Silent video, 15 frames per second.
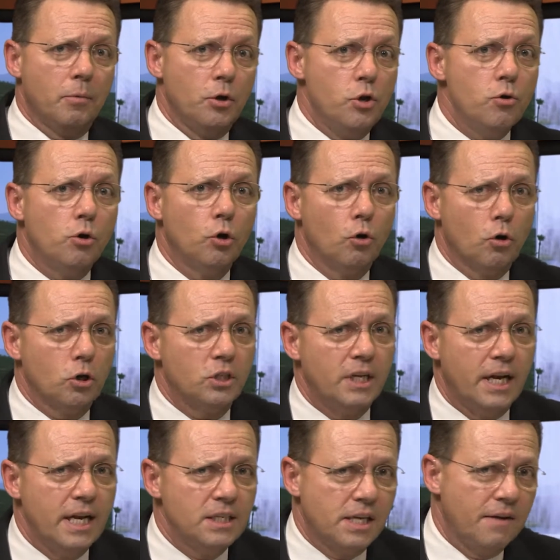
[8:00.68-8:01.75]
you can order
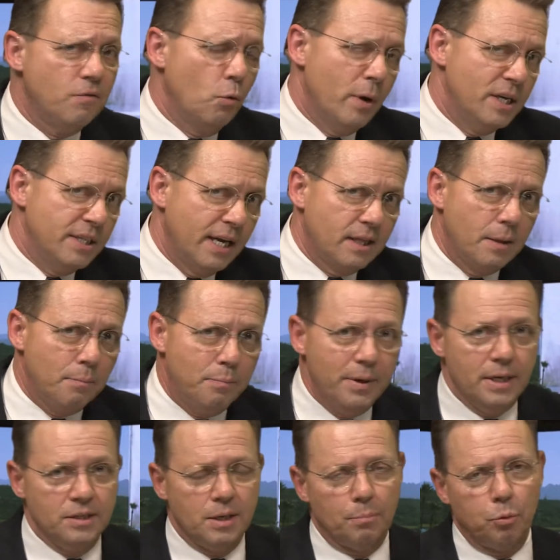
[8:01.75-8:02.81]
today's giveaways at the
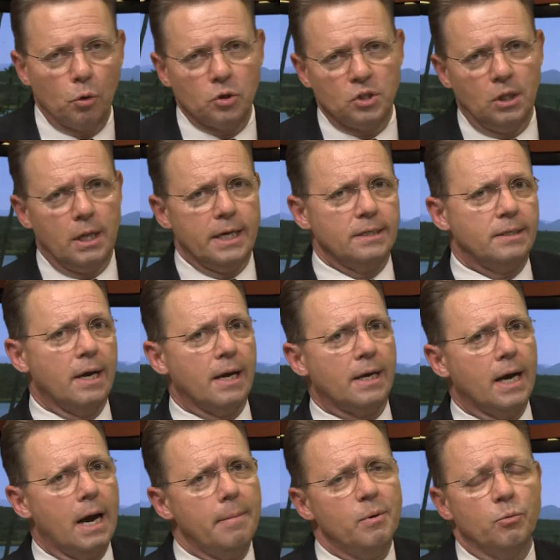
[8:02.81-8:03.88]
biz at
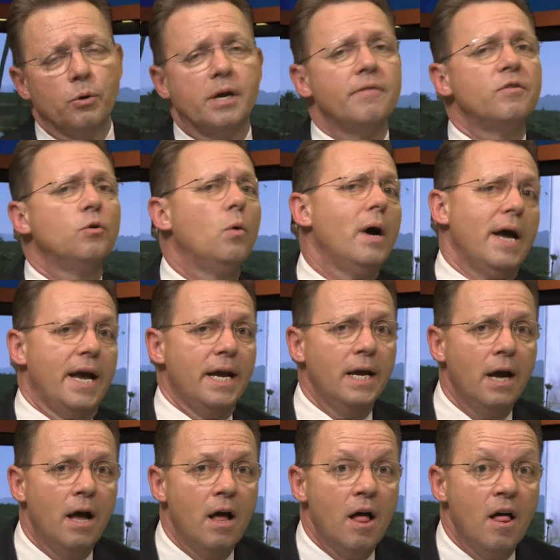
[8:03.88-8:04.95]
brokersalliance.com. And we're giving away
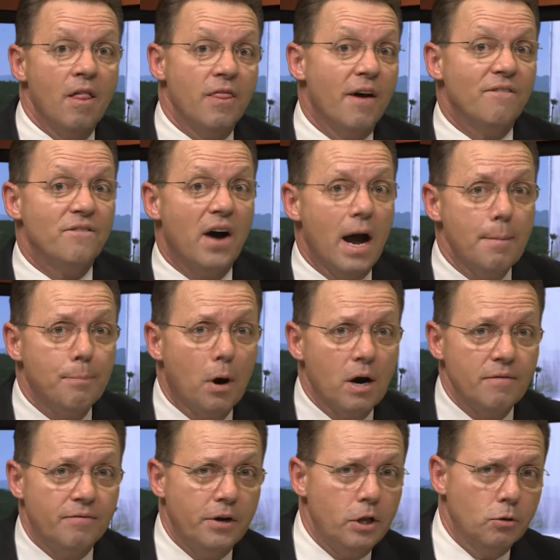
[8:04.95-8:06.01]
the five
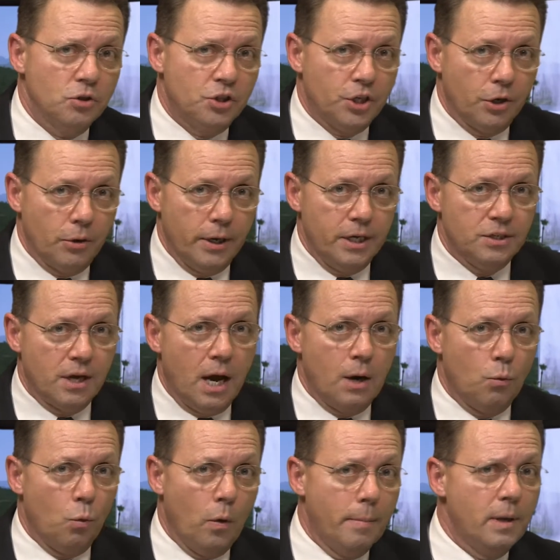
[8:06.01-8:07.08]
part video series
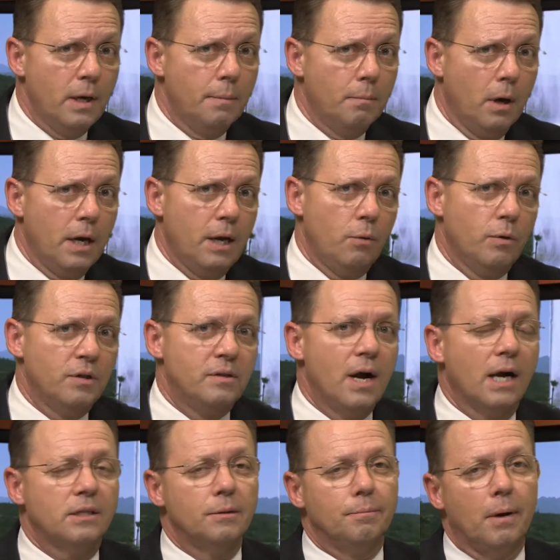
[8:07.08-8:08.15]
on women and money with
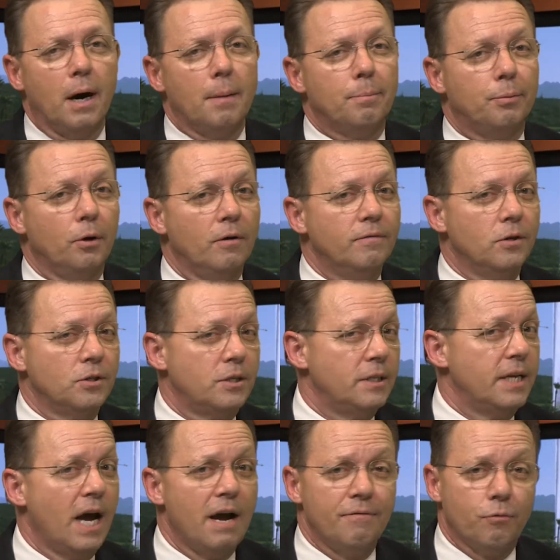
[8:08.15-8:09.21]
Dr. Barb Provost to
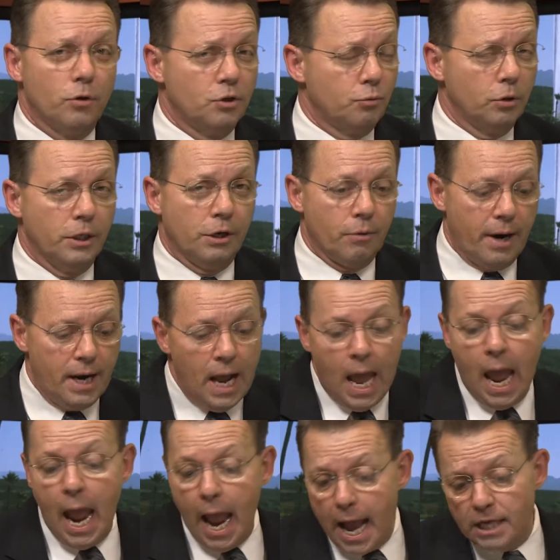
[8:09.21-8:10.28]
die for. It's really great,
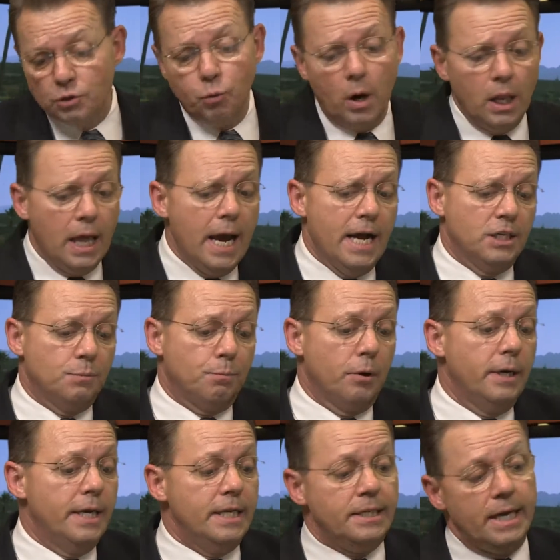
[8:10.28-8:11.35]
as well as
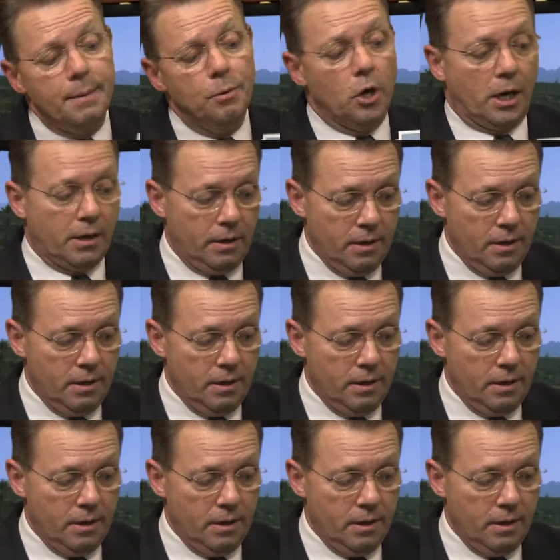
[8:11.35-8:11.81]
Brittany's ebook